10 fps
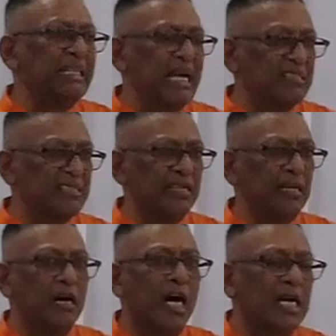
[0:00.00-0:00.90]
in that
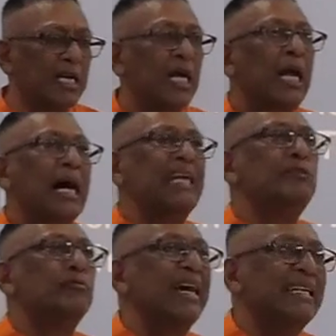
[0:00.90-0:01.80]
synagogue, and
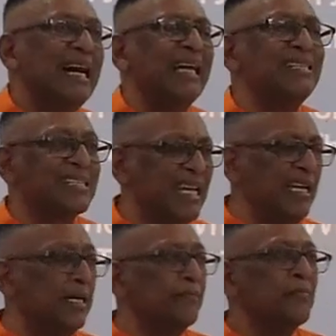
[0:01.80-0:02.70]
he read
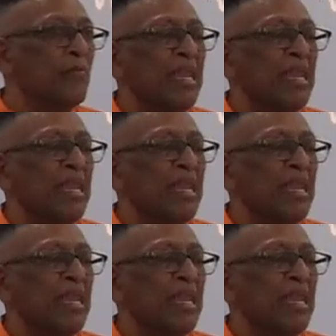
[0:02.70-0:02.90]
Isaiah,